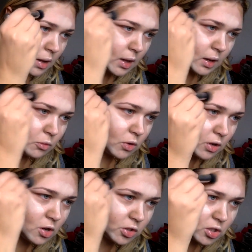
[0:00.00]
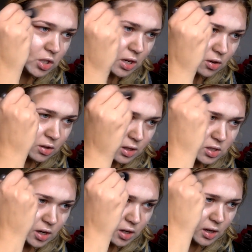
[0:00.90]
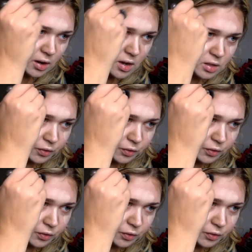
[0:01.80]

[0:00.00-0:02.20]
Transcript: And I'm going to concentrate on the dark areas